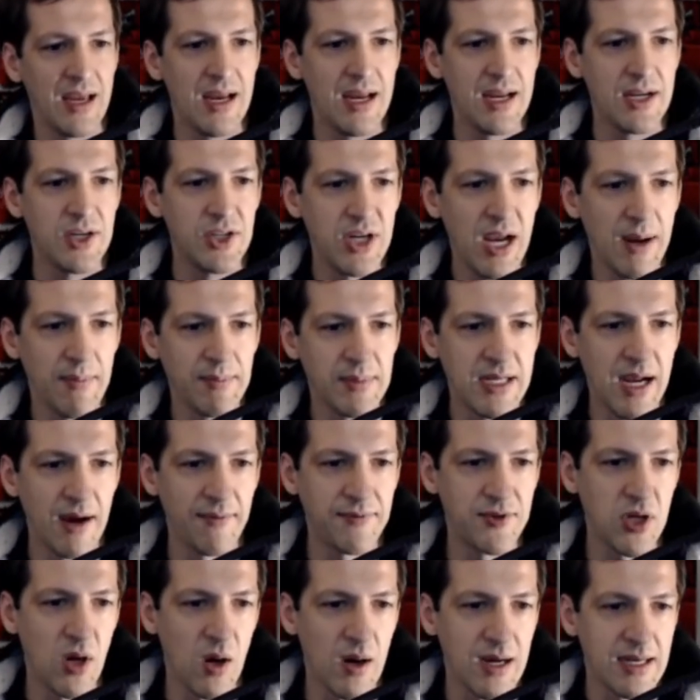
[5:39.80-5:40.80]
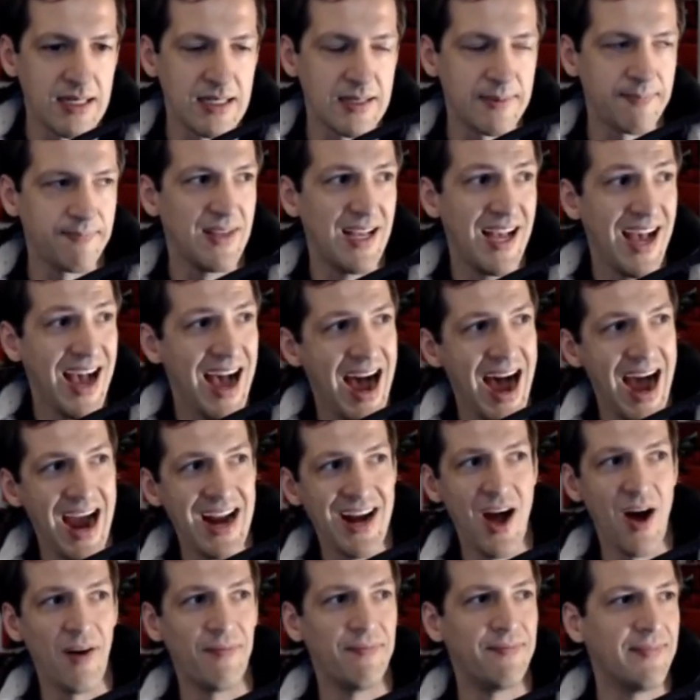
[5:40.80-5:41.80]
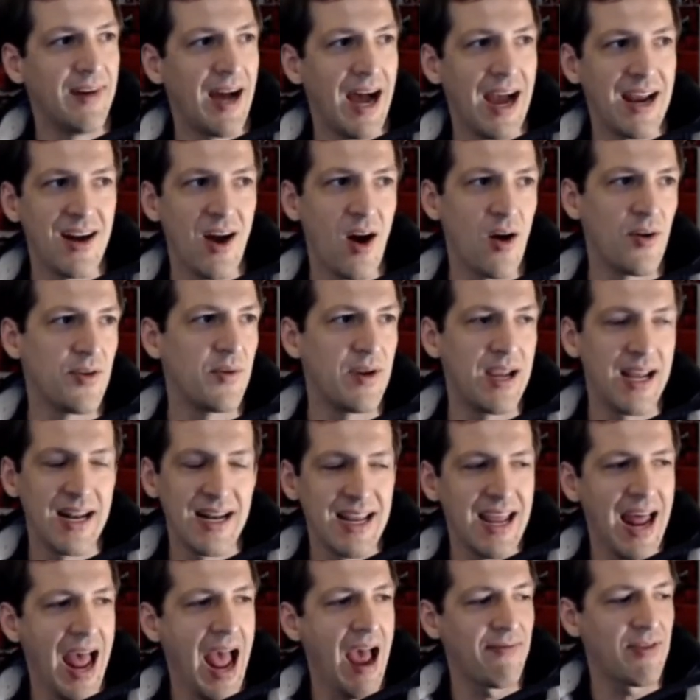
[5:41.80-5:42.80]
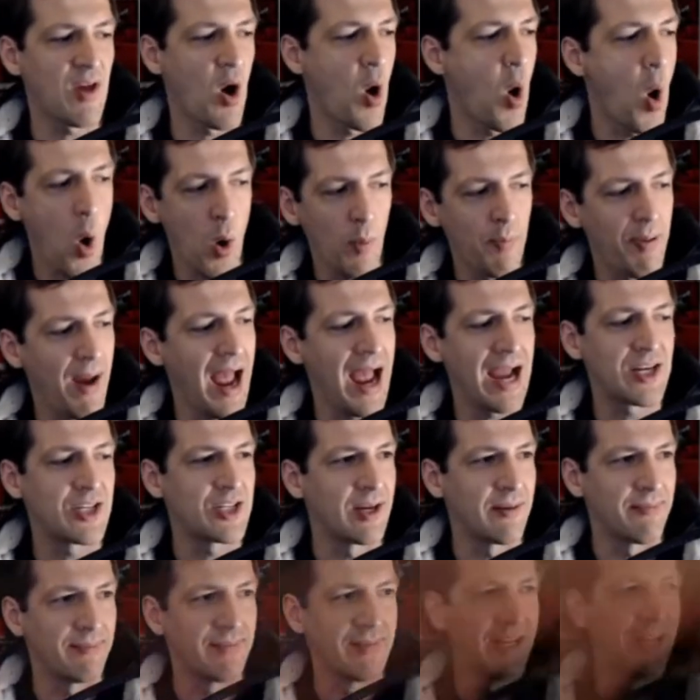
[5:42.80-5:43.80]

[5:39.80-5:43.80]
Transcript: Jim, tough choice. I know. I know. You can have the whole pack, Jim.